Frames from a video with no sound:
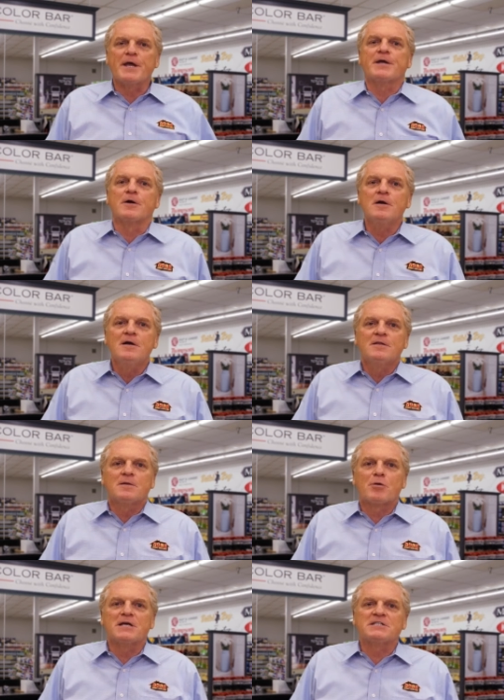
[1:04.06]
Wingeter,
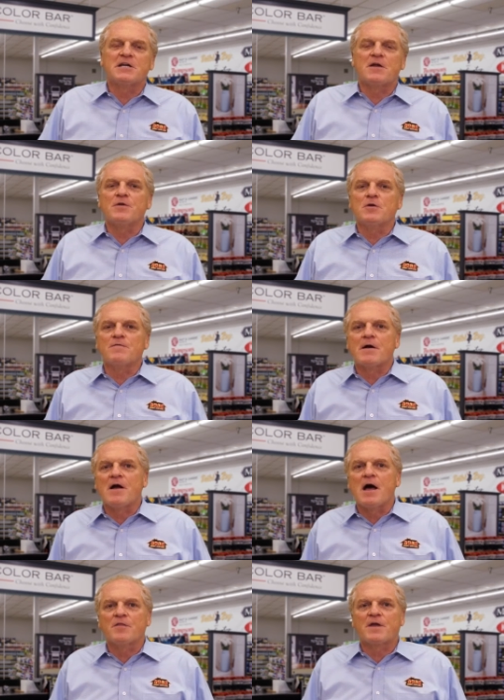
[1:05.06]
the President of
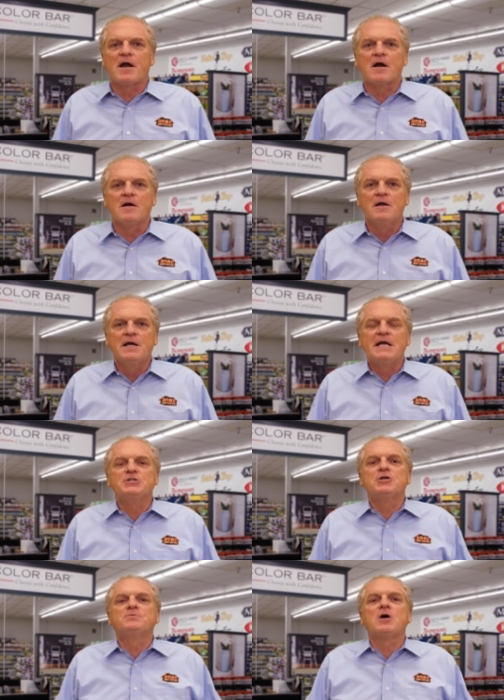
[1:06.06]
Univera Healthcare, and
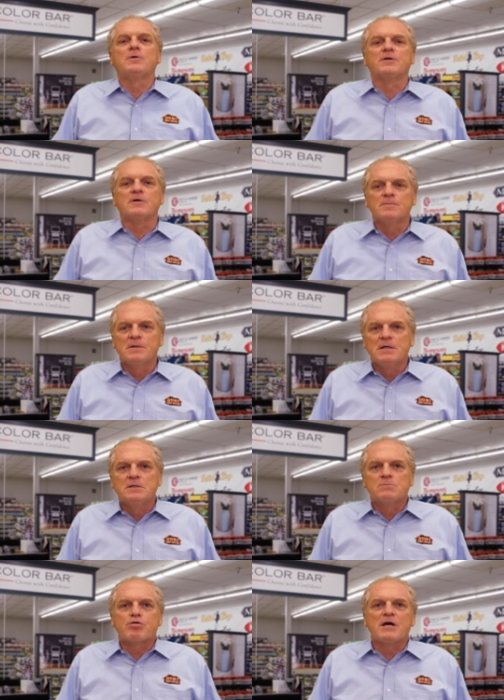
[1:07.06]
Jim Toelner,
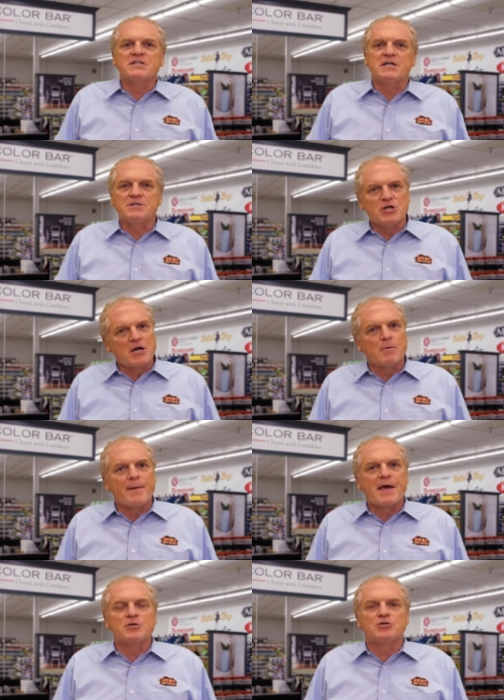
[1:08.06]
President and General
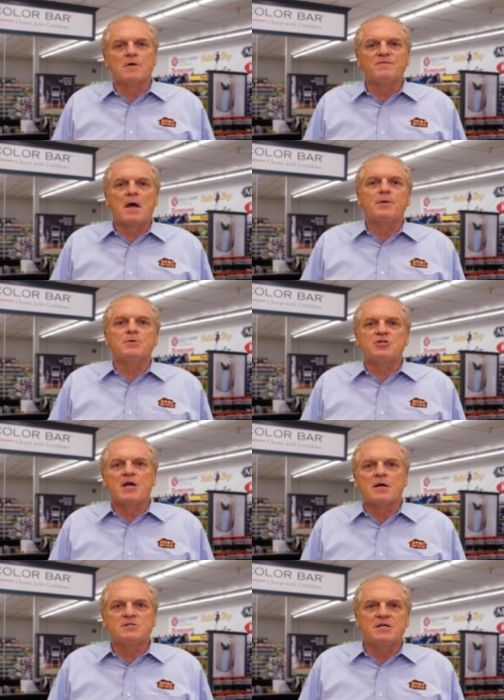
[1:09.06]
Manager of
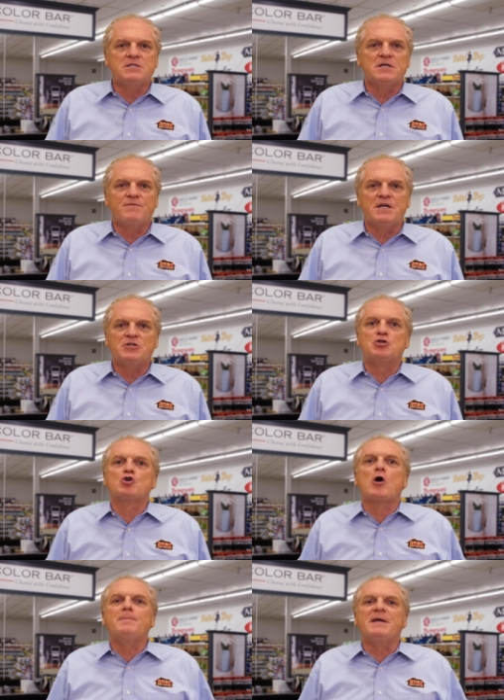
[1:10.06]
WGRZ-TV, to
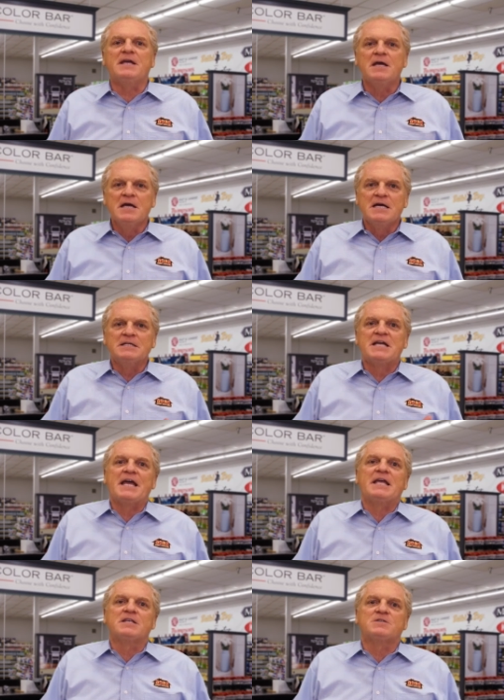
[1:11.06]
join me in
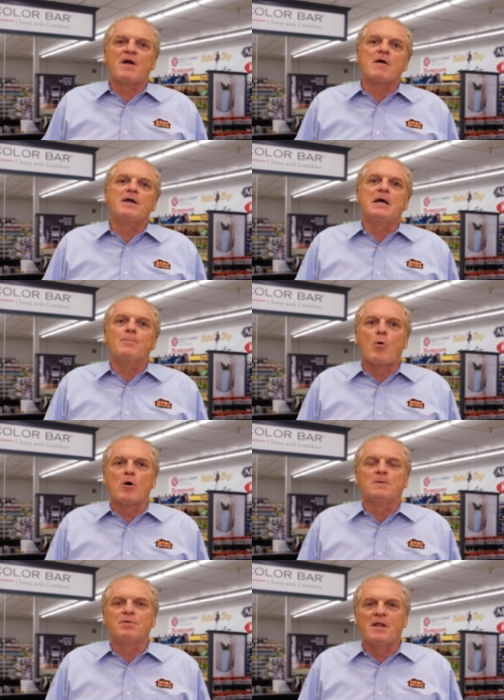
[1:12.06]
taking this very
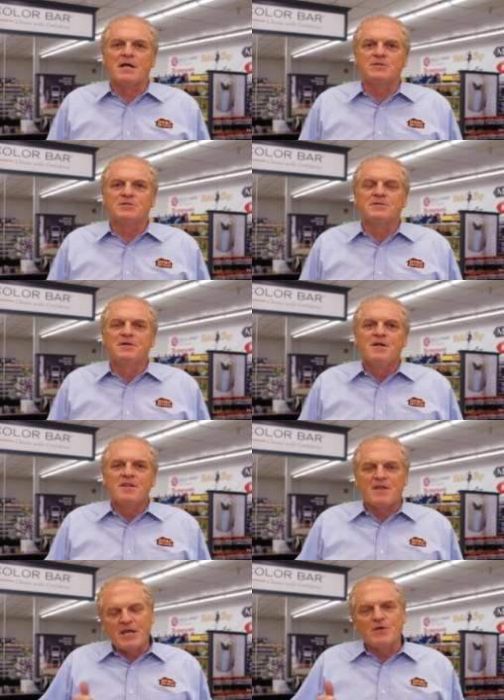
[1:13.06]
important pledge.
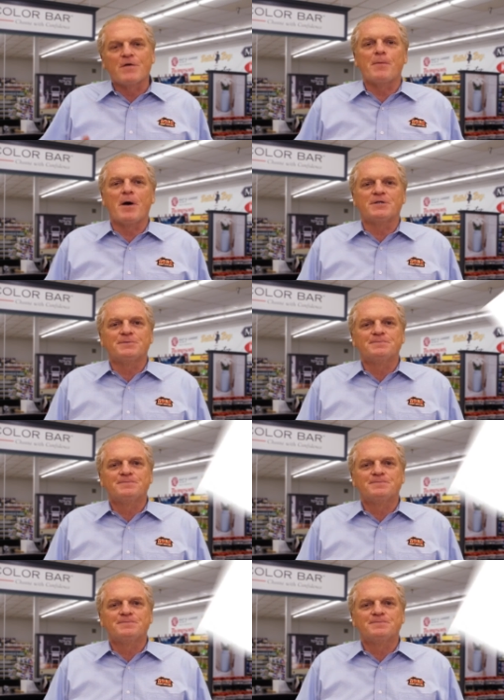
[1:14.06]
Thank you very much.